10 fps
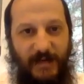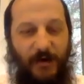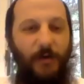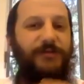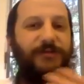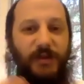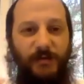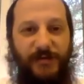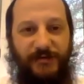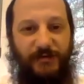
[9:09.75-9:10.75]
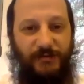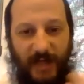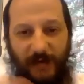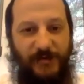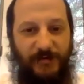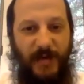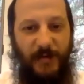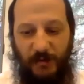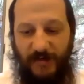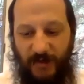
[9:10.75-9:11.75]
The whole story with the Sotah, which maybe
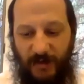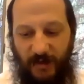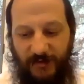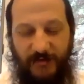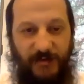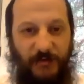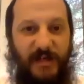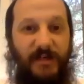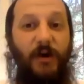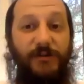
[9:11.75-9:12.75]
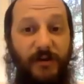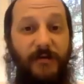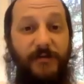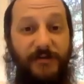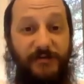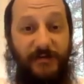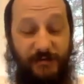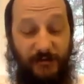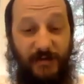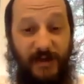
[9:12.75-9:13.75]
we'll give a class on this week, the whole story with the
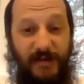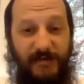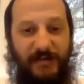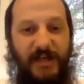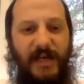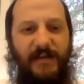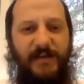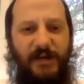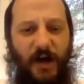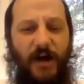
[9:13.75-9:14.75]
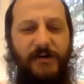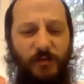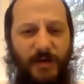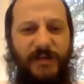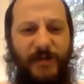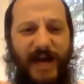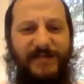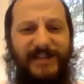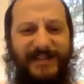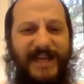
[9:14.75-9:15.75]
Sotah is that God is willing to have
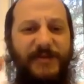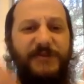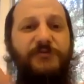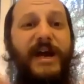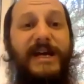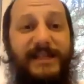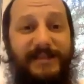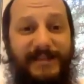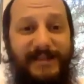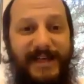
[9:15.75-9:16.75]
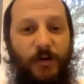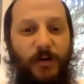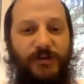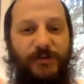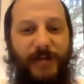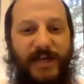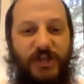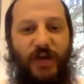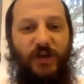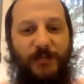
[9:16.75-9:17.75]
his name erased in order to make
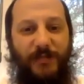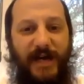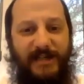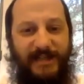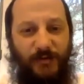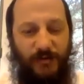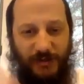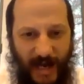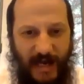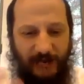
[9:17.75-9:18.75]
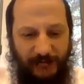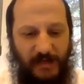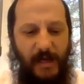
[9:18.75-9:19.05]
shalom bayit, in order to have